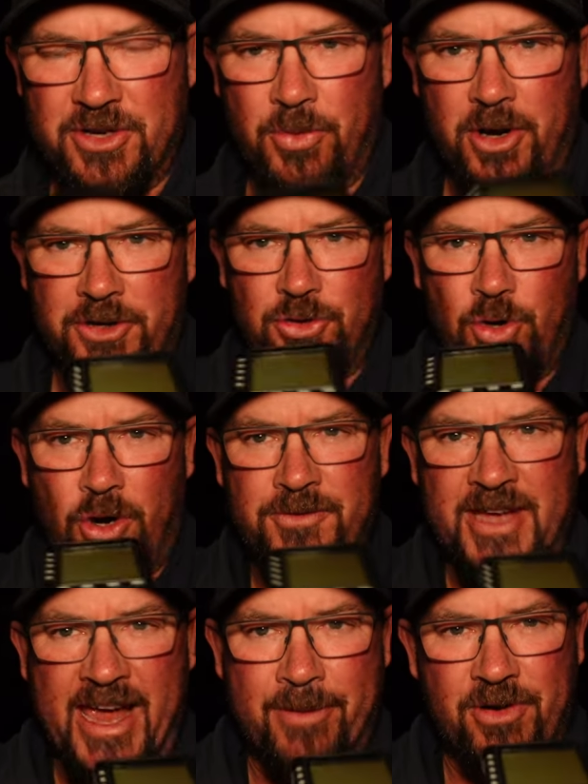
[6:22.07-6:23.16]
So when I do
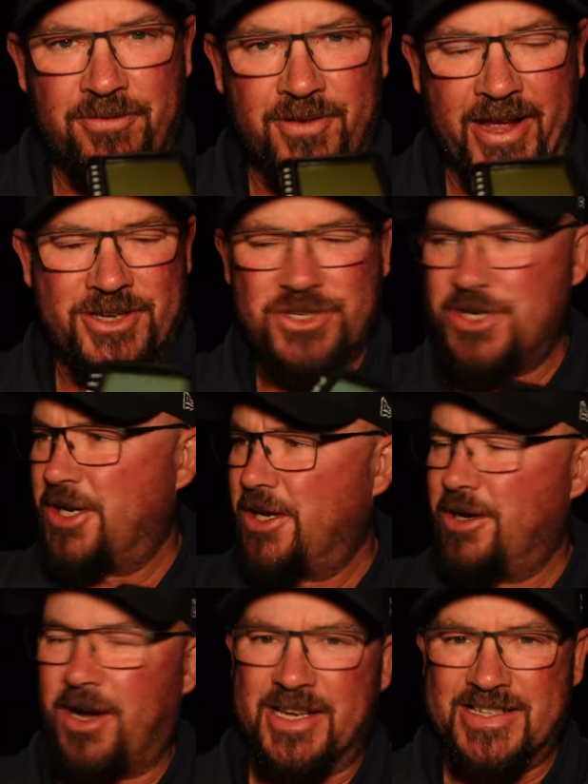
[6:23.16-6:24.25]
off-camera flash,
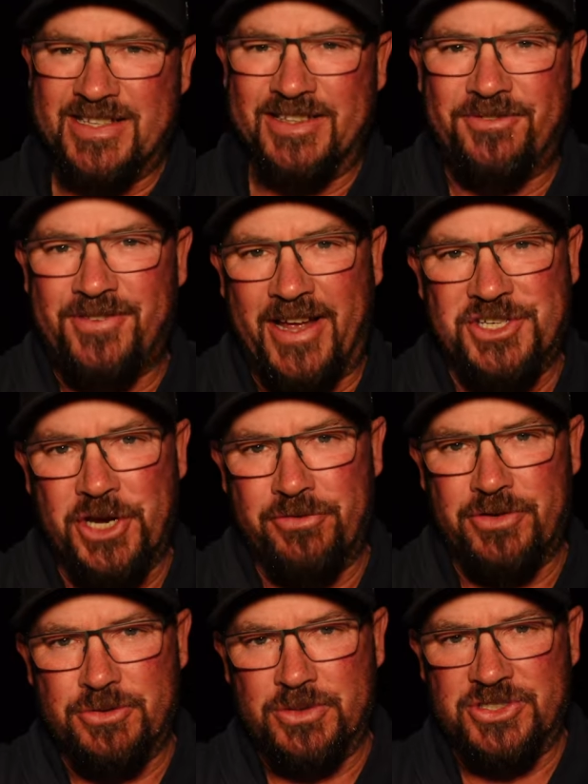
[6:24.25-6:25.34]
I can set the flash
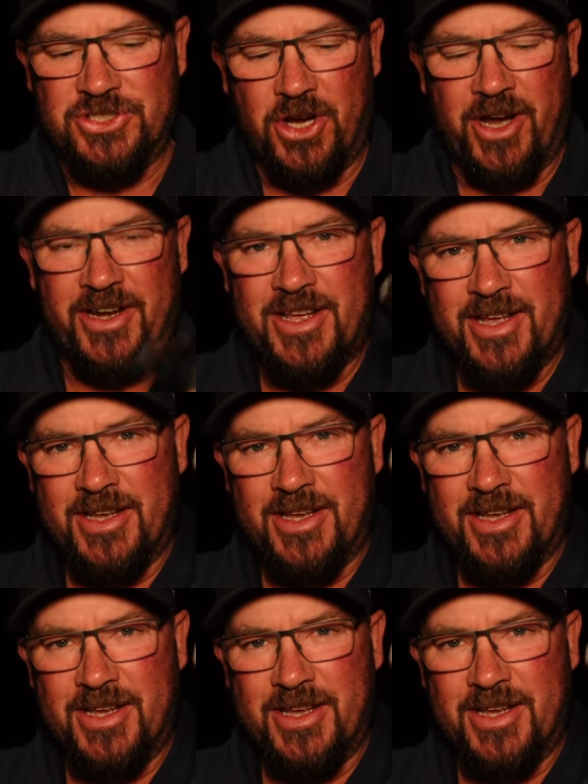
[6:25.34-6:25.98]
over to a side,